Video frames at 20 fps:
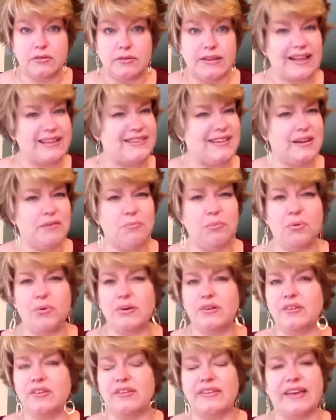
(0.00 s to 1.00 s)
That's an
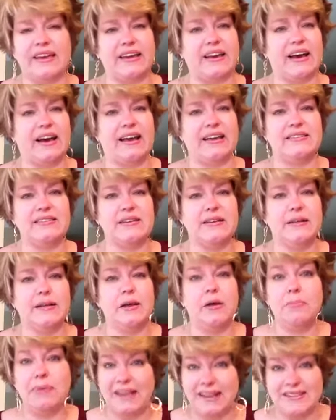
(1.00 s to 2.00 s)
important thing, guys,
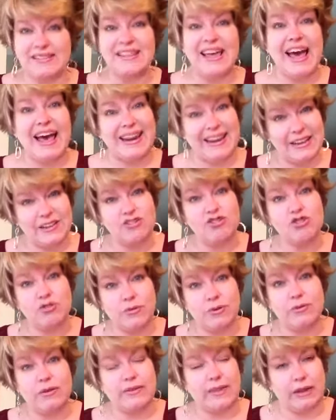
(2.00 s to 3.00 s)
because that is
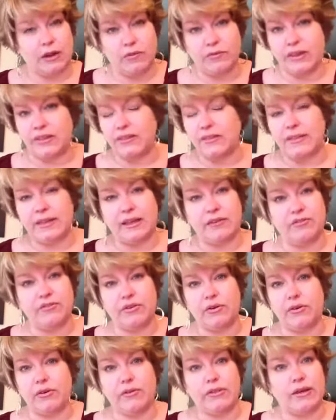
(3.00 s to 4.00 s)
truly the only thing that can
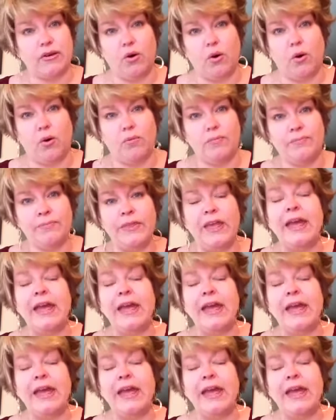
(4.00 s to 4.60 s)
fill the hole.